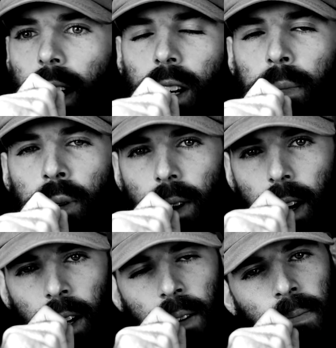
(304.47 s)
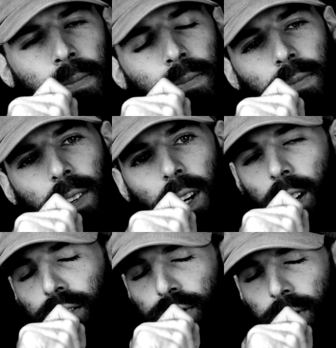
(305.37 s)
I am who I am. I
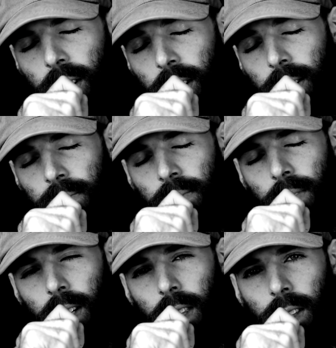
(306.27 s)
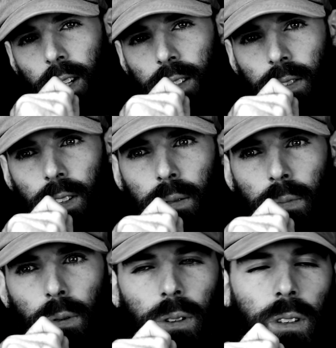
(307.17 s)
love who I am. I think that's very
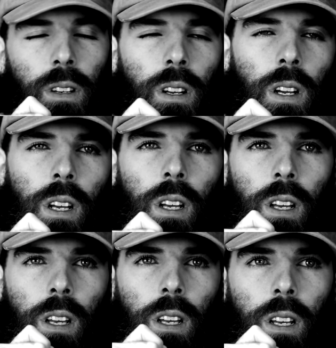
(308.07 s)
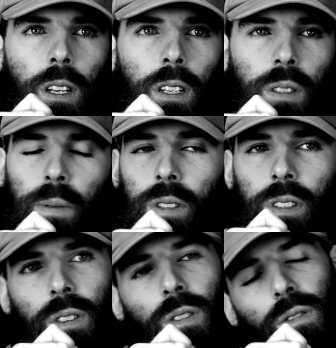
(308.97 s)
important,
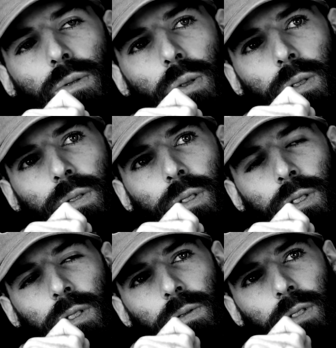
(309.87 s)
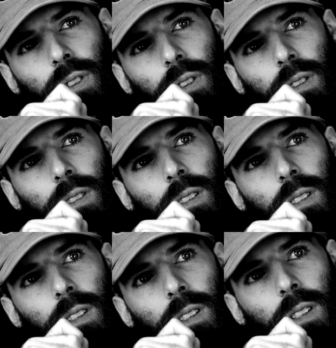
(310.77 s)
especially going forward further and further.
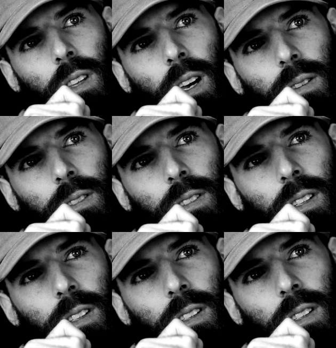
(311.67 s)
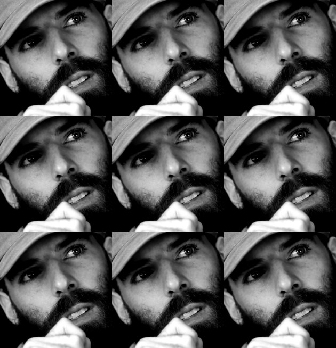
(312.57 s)
That was a,